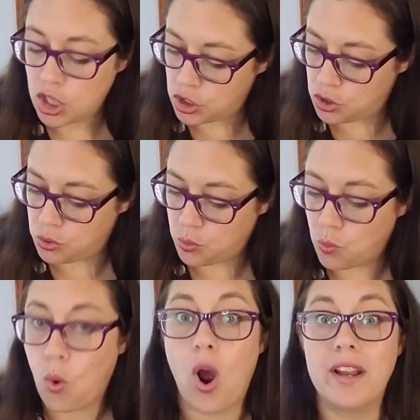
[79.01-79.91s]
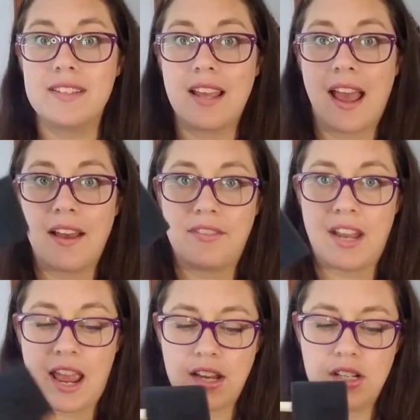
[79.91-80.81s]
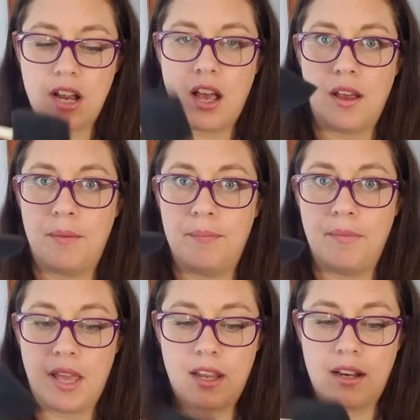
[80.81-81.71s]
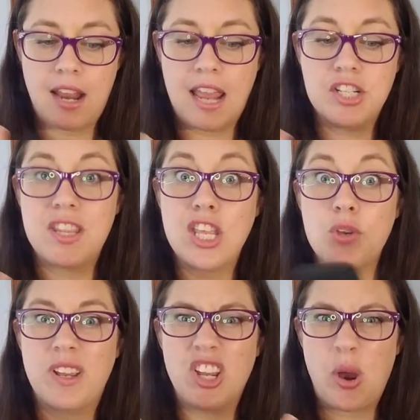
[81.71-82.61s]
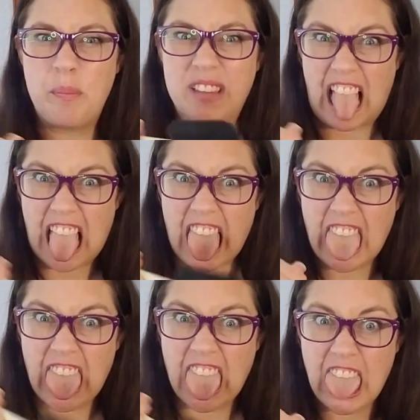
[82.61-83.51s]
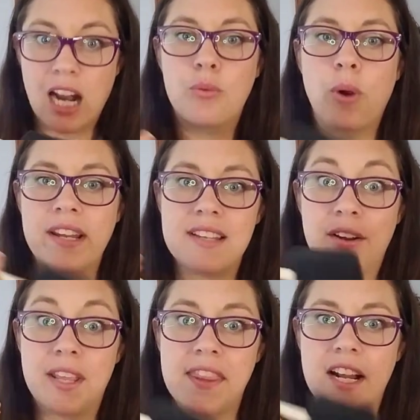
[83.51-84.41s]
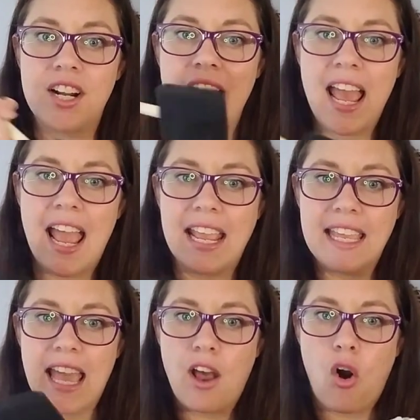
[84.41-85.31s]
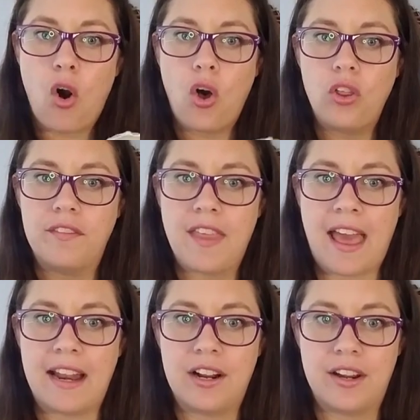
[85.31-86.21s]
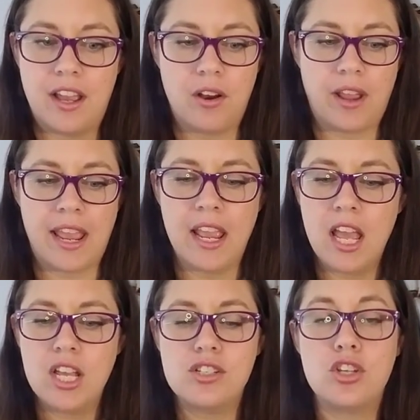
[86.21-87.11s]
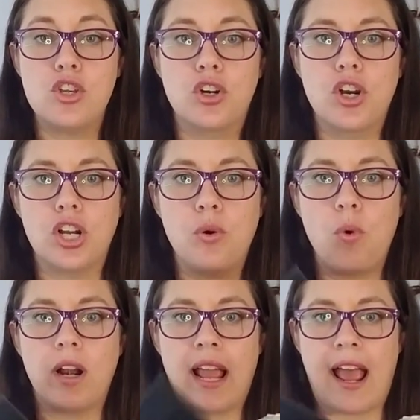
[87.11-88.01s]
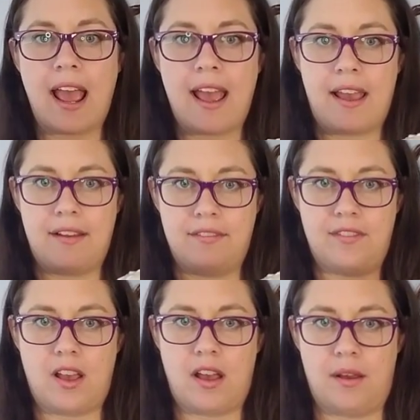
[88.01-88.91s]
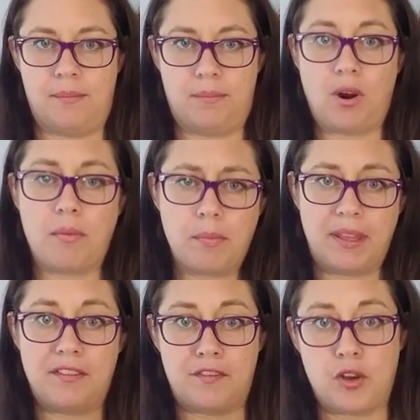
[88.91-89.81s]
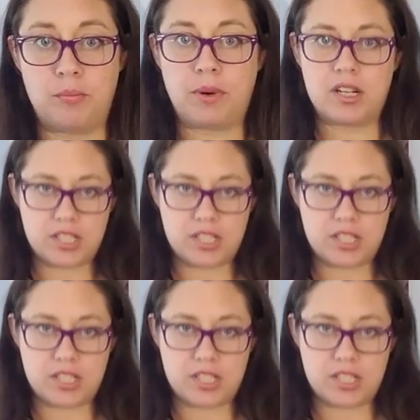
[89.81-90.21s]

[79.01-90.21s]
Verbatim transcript: You want to have an, ed um, an edge that you can go right down in there and get all of that area, okay? So you're gonna wanna have um, probably a foam brush.